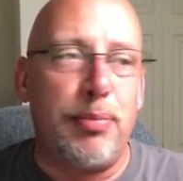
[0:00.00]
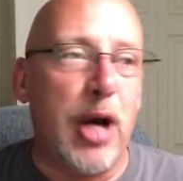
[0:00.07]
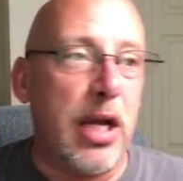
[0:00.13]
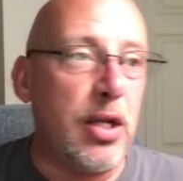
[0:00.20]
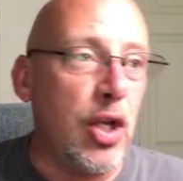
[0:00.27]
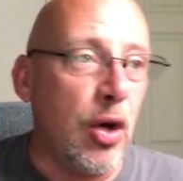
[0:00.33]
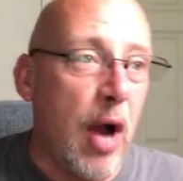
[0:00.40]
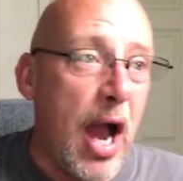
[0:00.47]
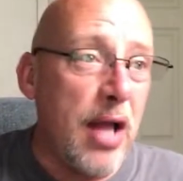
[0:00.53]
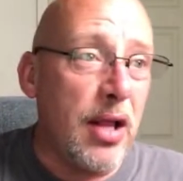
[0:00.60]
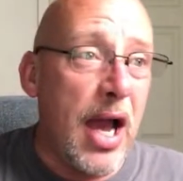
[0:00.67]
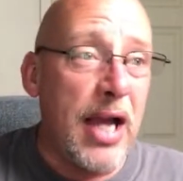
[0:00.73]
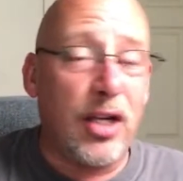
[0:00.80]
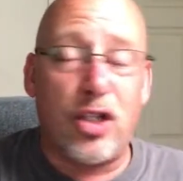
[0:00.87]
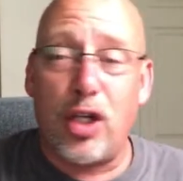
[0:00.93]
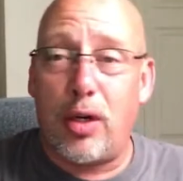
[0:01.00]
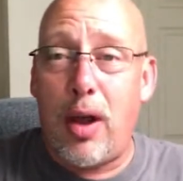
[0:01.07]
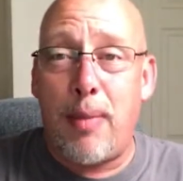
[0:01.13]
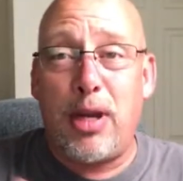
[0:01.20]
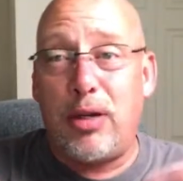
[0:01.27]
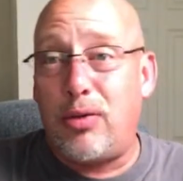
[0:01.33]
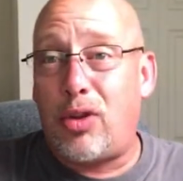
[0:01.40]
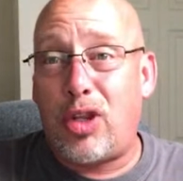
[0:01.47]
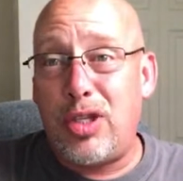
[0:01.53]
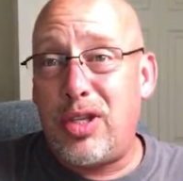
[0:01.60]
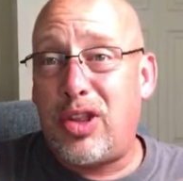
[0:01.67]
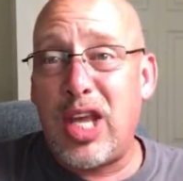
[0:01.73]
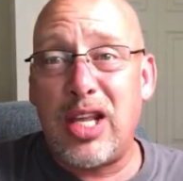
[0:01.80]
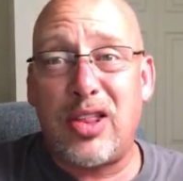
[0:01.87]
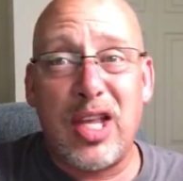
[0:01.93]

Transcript: But, you know, I like to, I mean, think